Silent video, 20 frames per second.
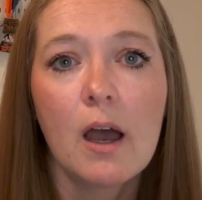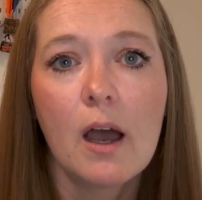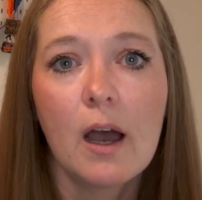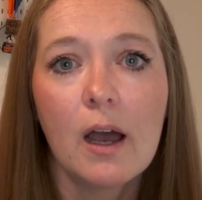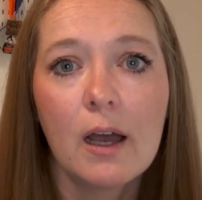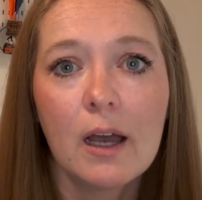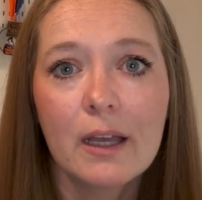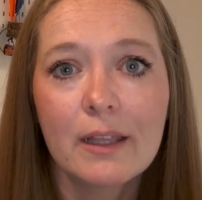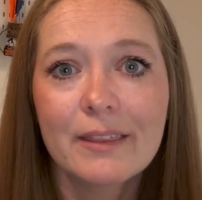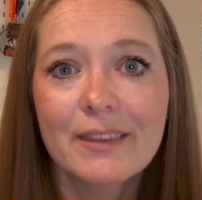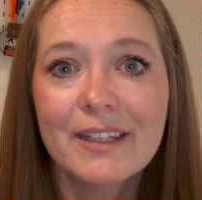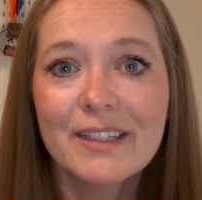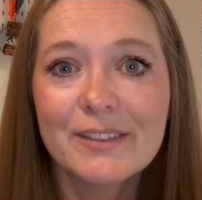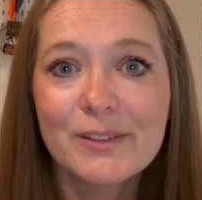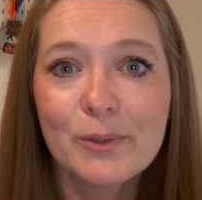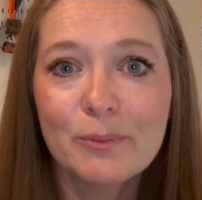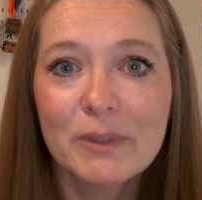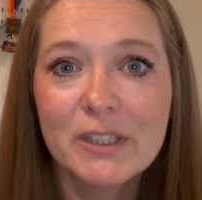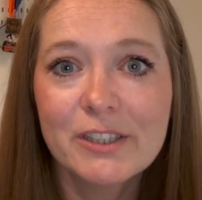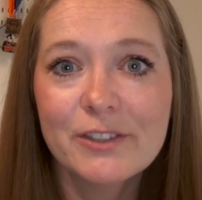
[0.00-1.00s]
Uh, thanks
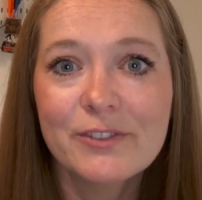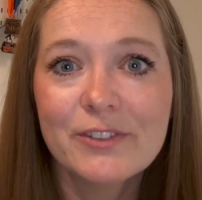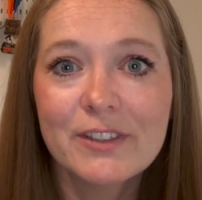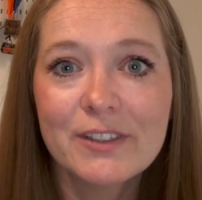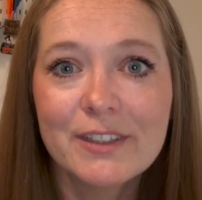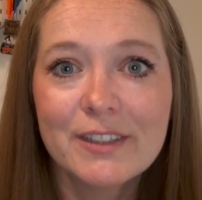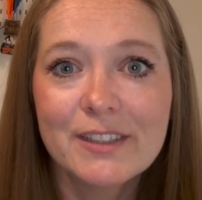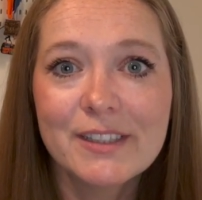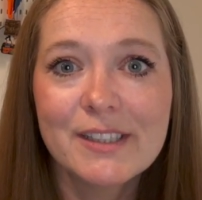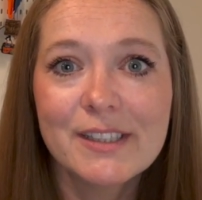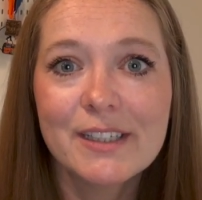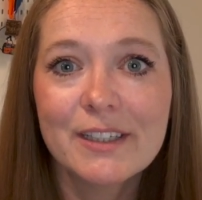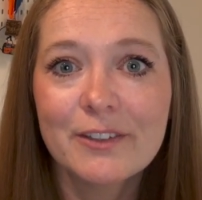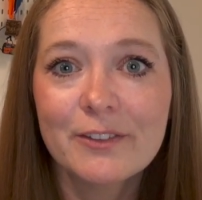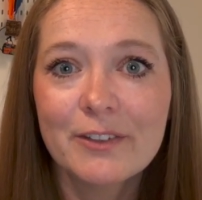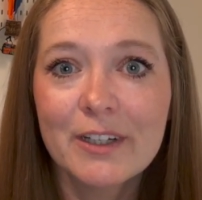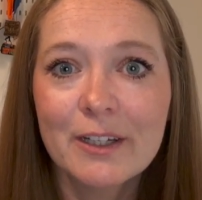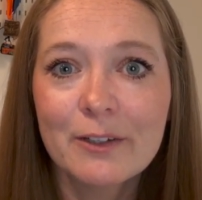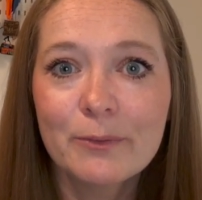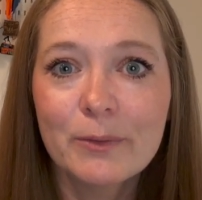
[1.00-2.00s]
so much for sticking
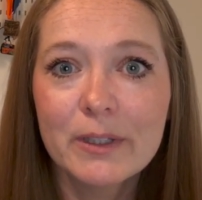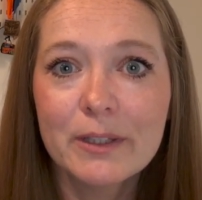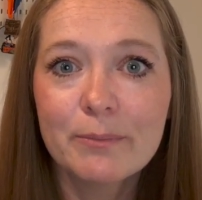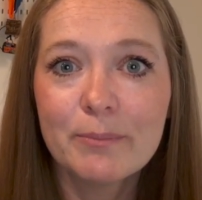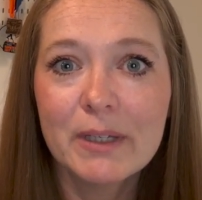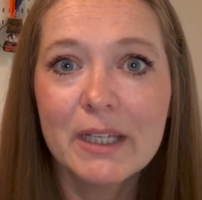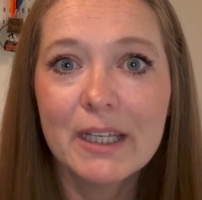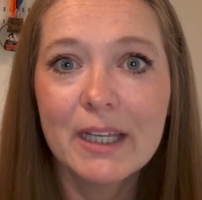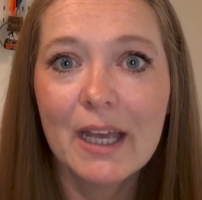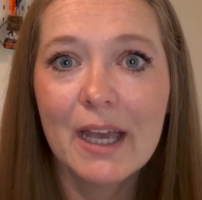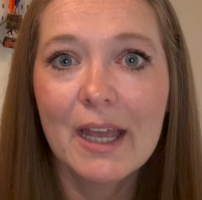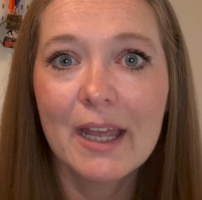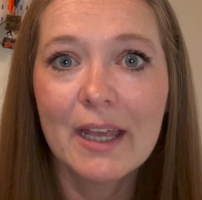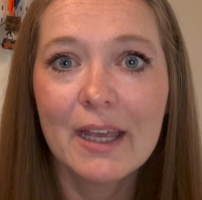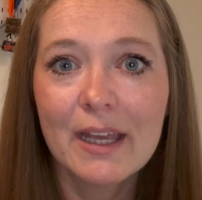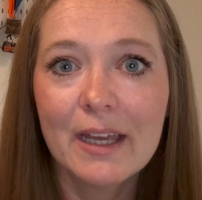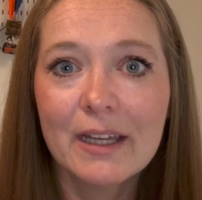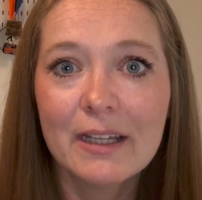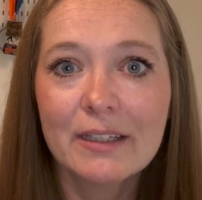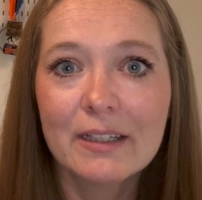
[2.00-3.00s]
around with me
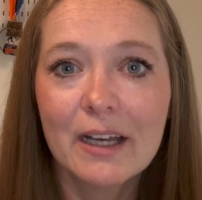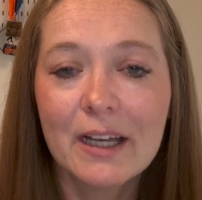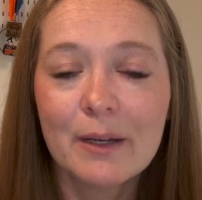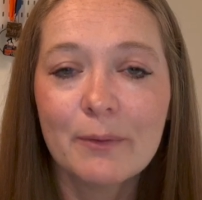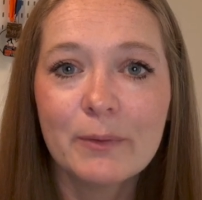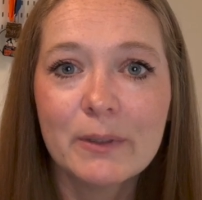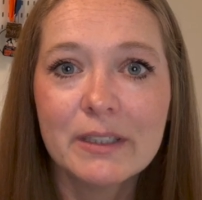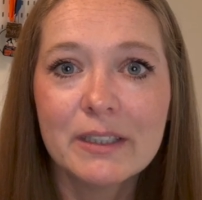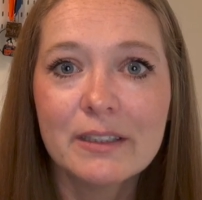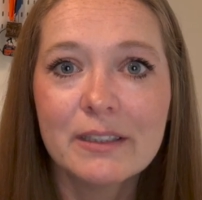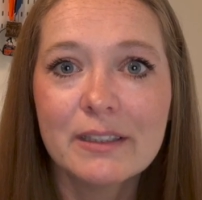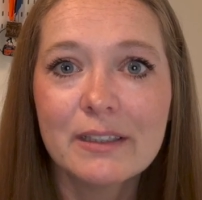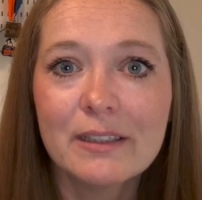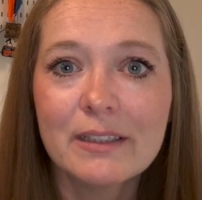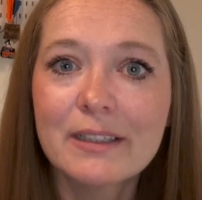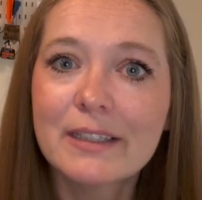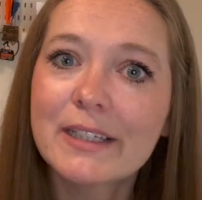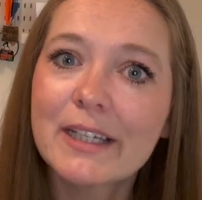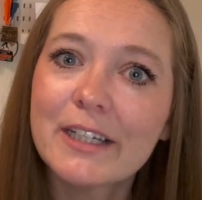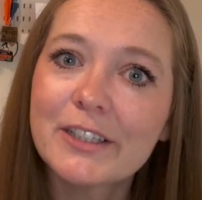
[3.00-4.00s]
and I will
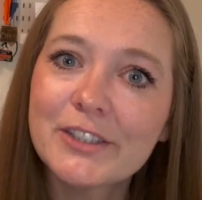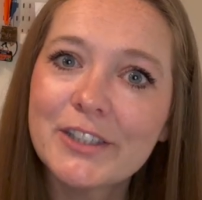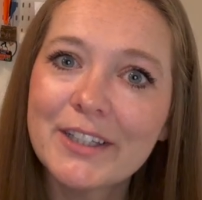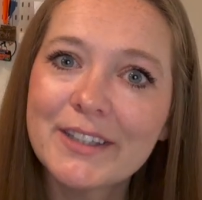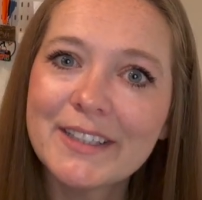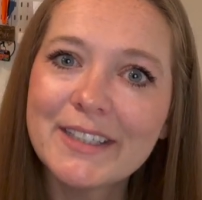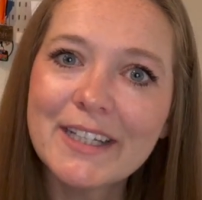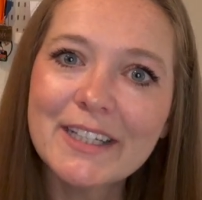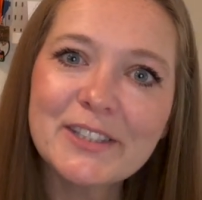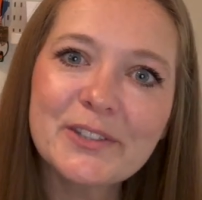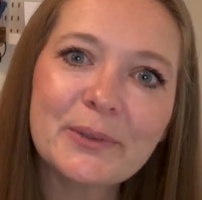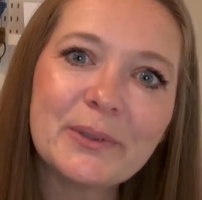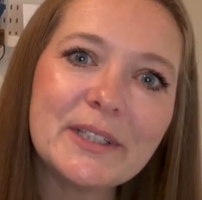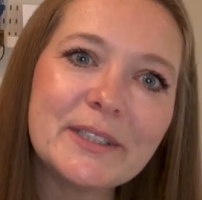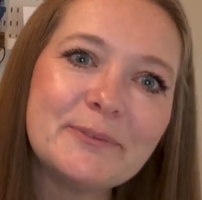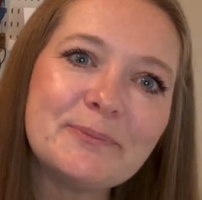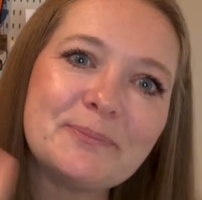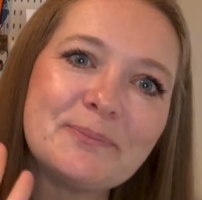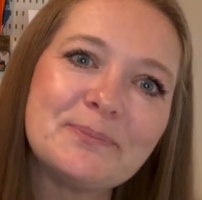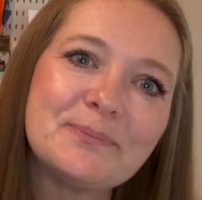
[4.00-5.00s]
catch you on the next one.